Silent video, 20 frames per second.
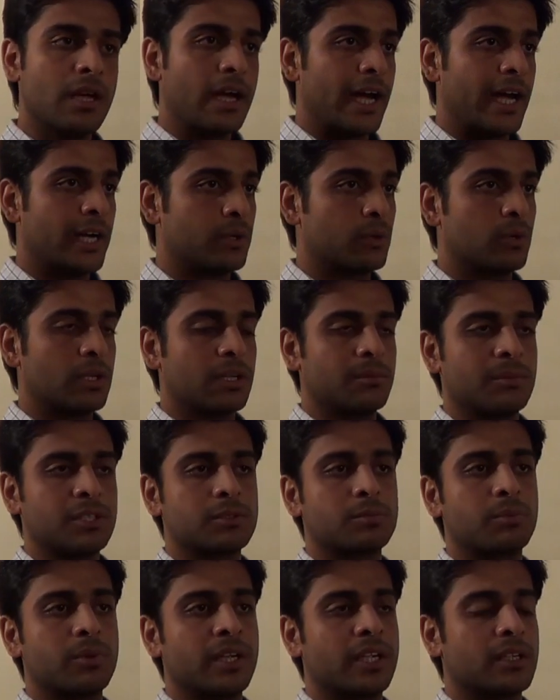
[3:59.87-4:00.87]
I told them the
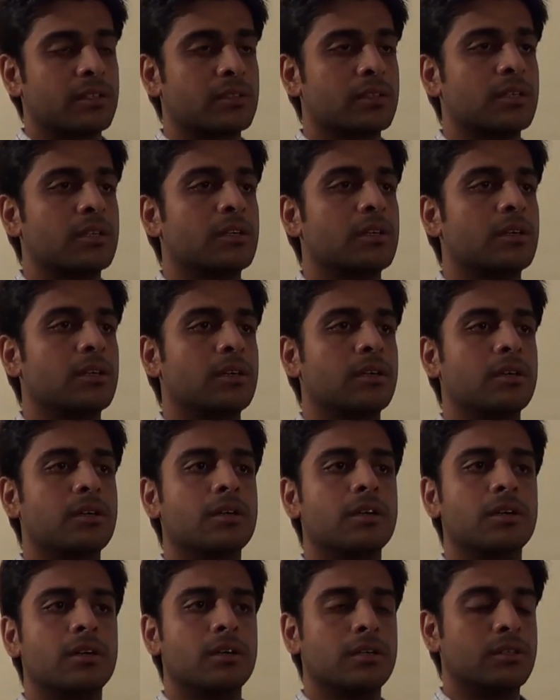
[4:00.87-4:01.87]
spring, the,
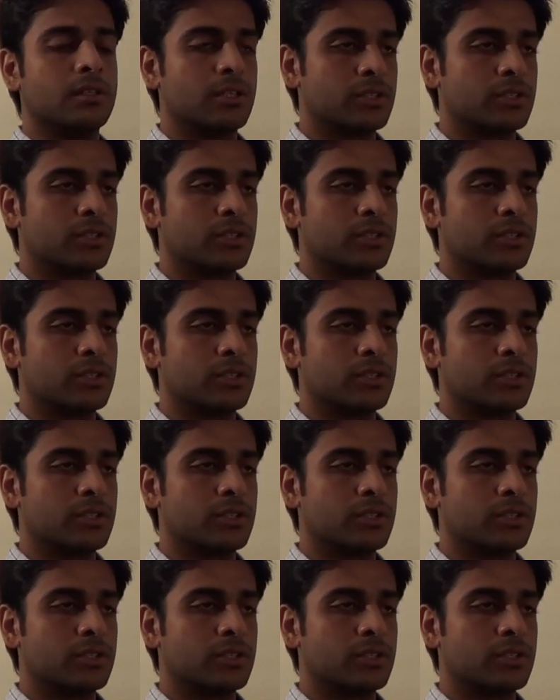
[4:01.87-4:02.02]
uh,